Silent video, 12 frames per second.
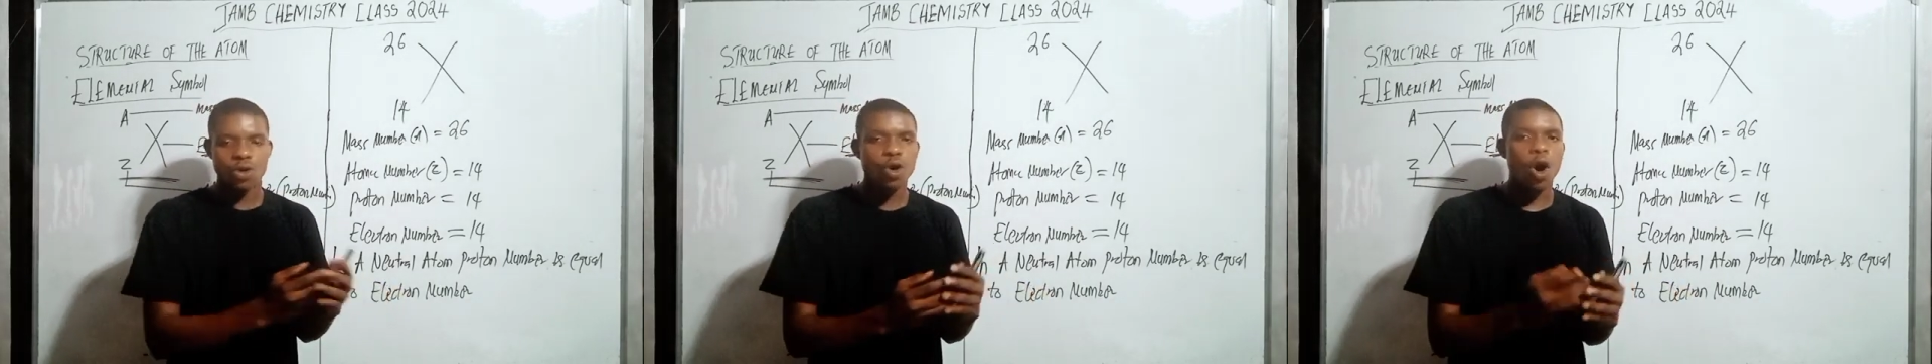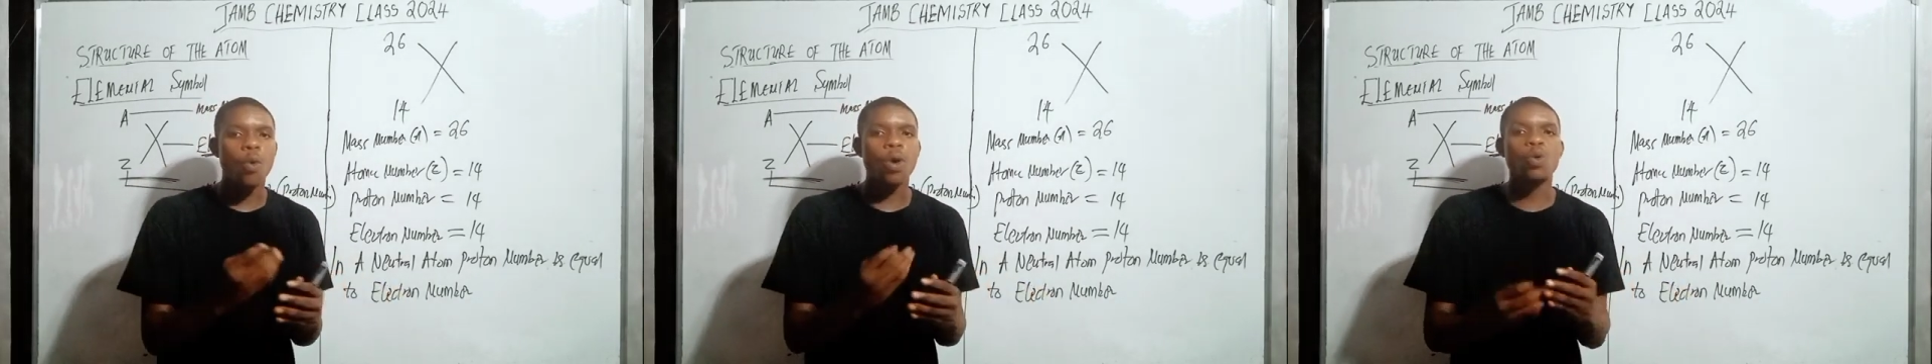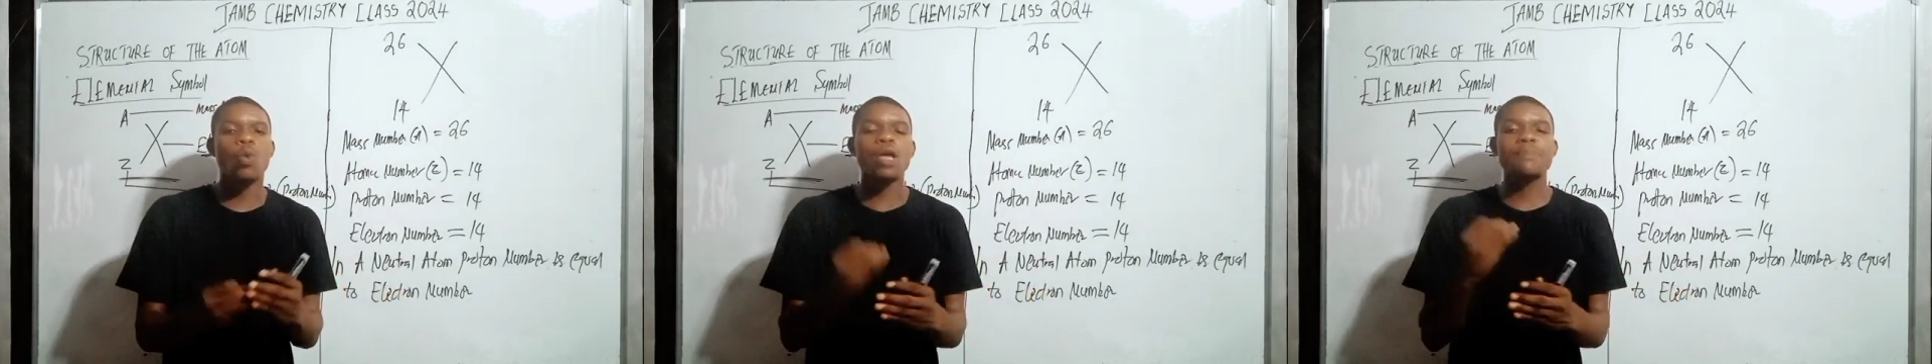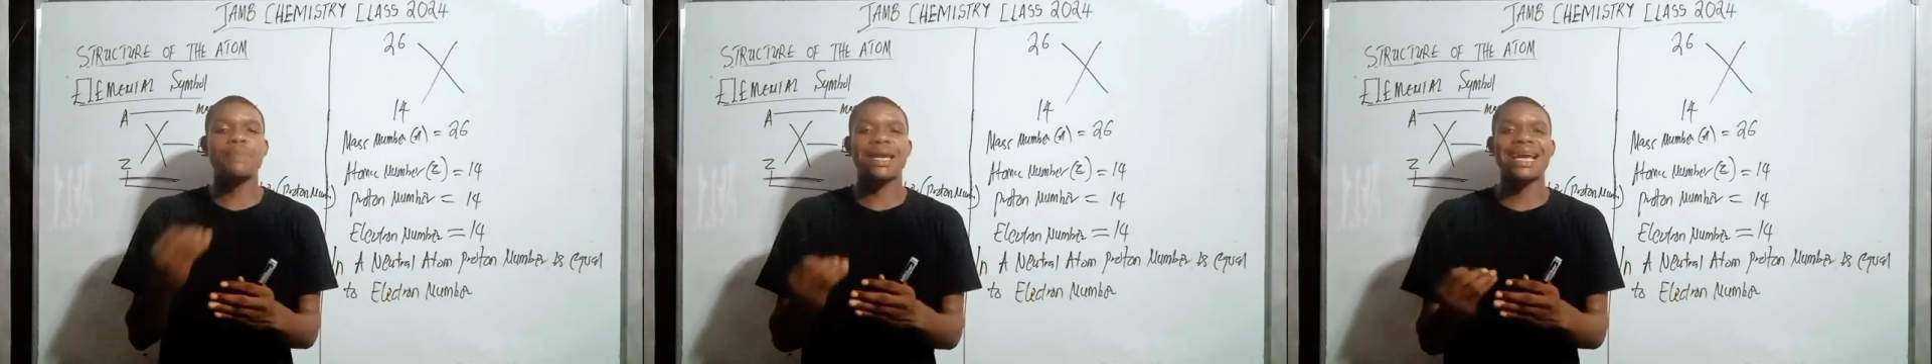Or
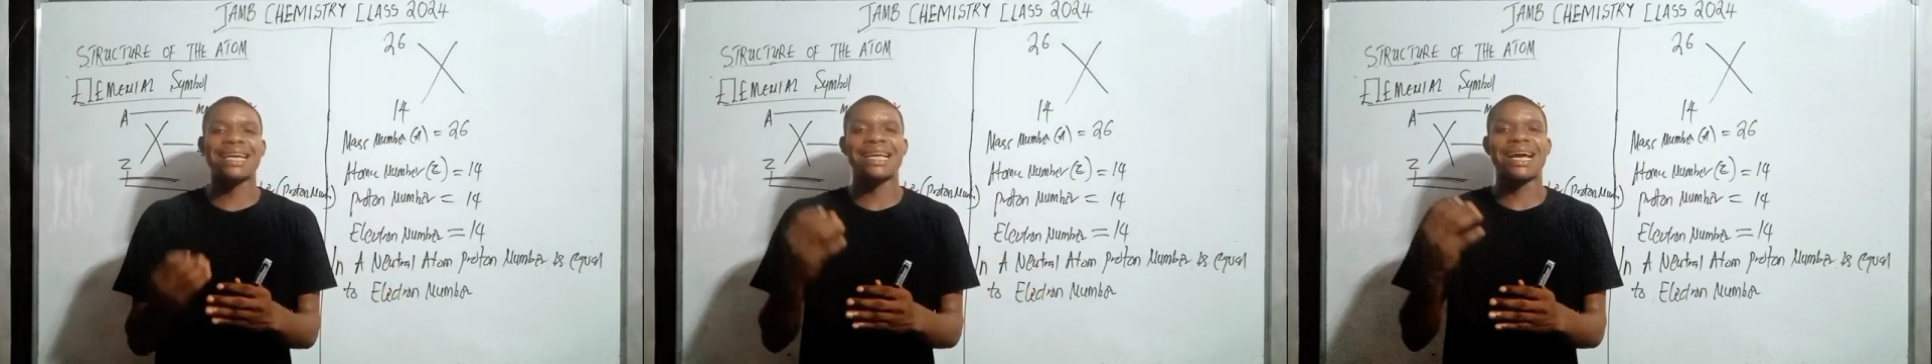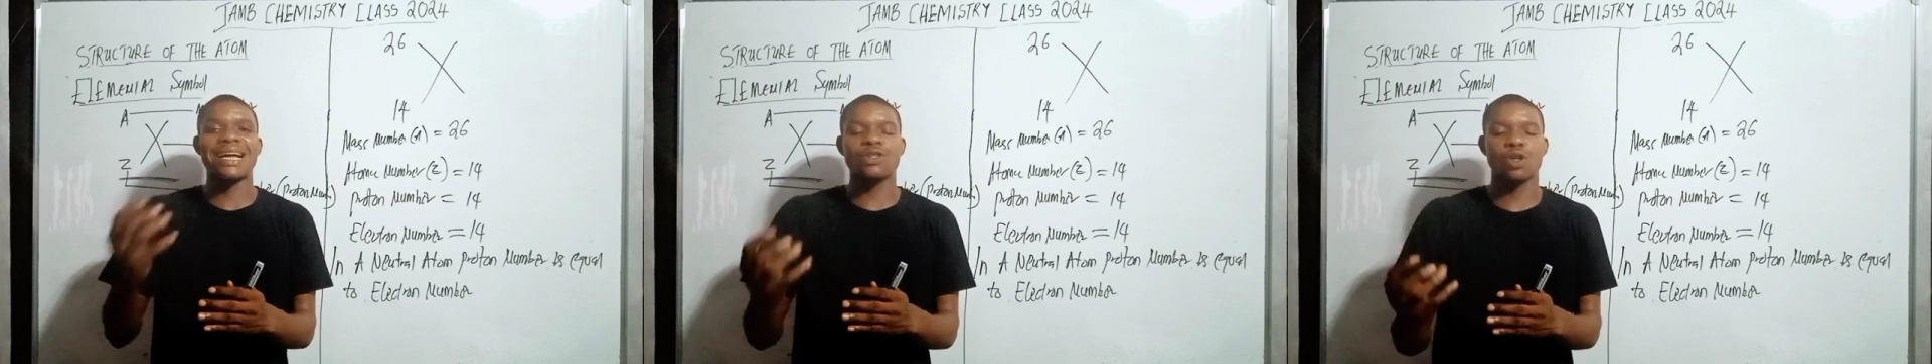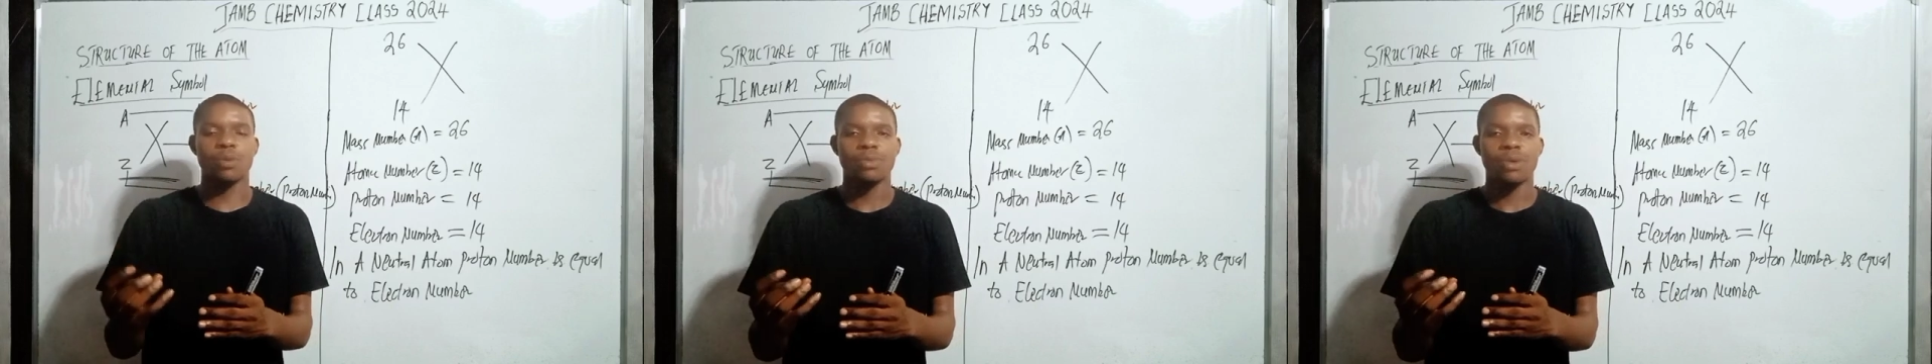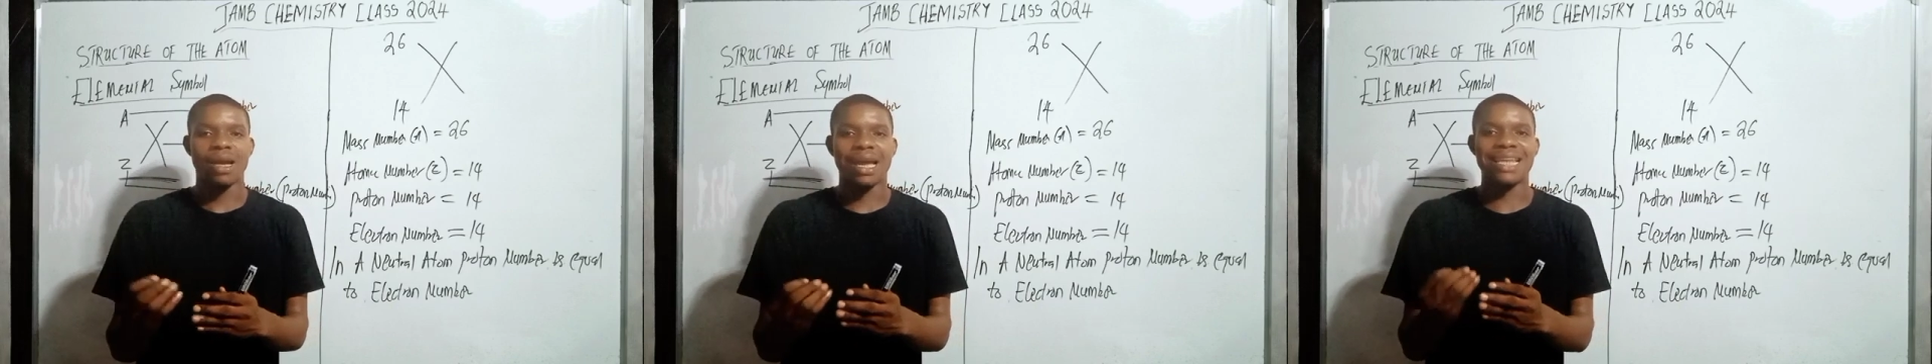what makes an
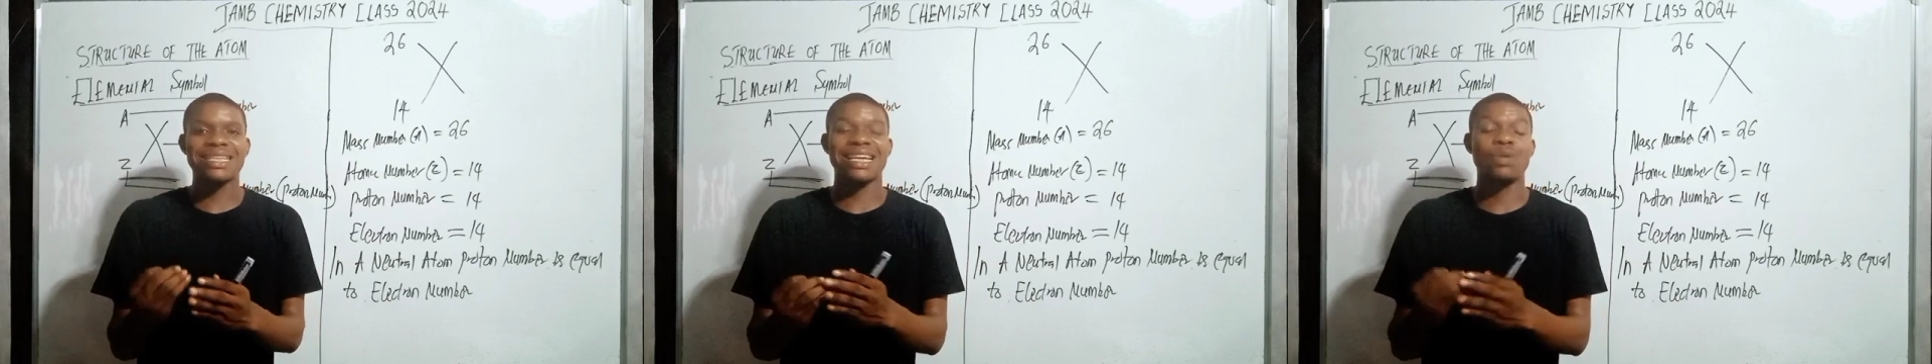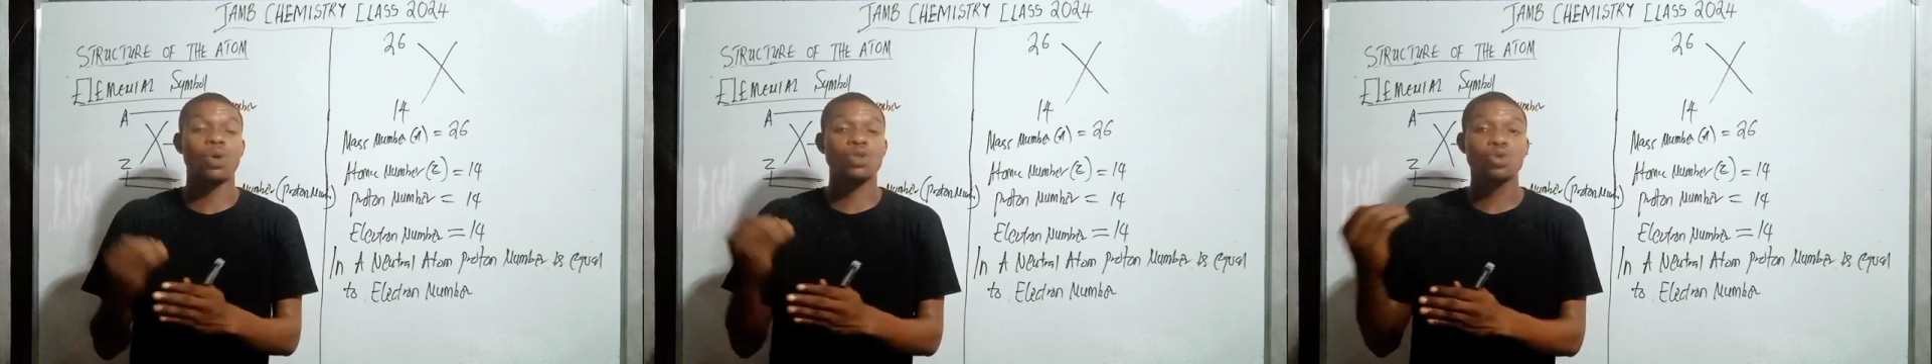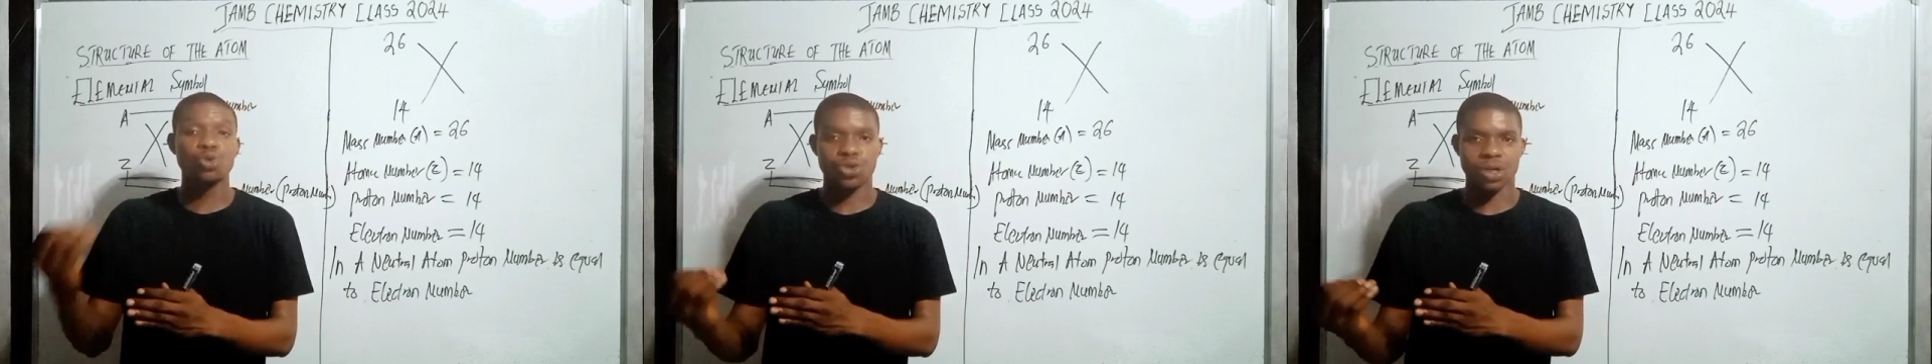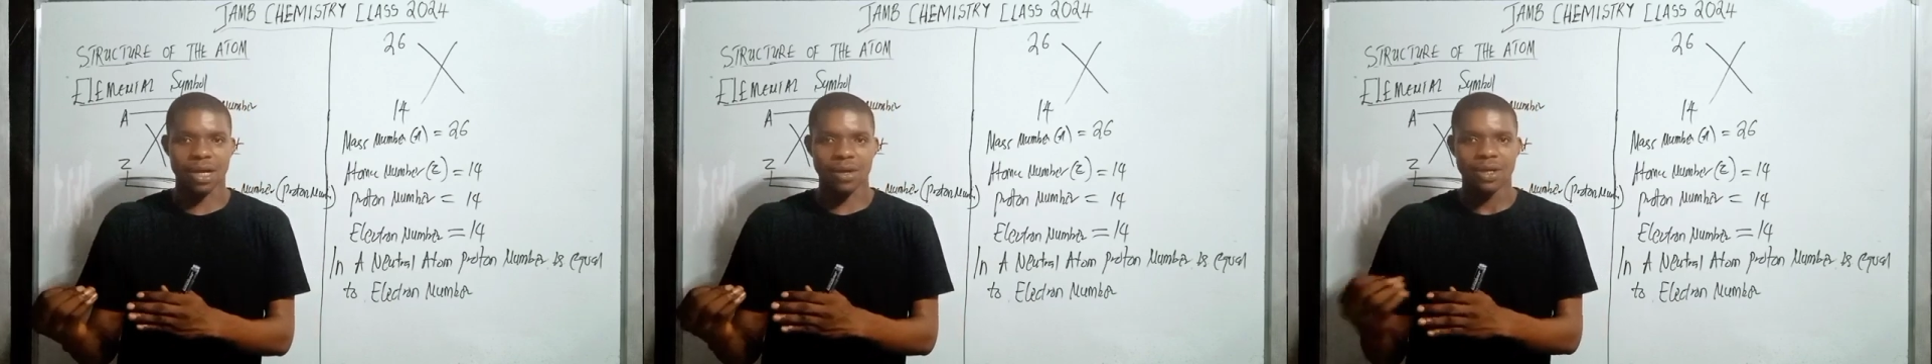atom electrically
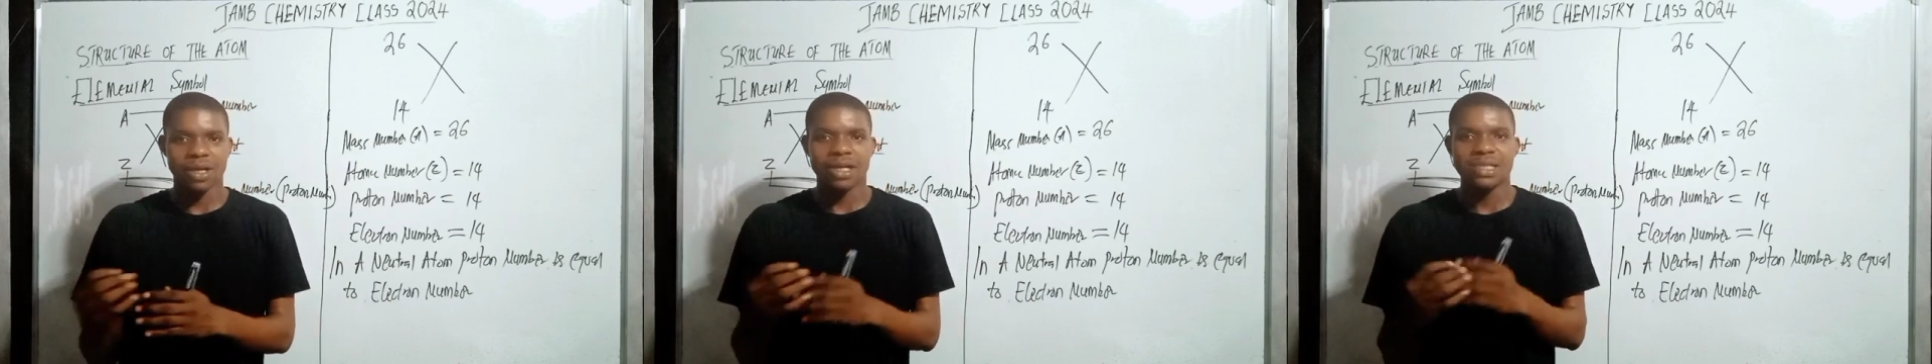neutral?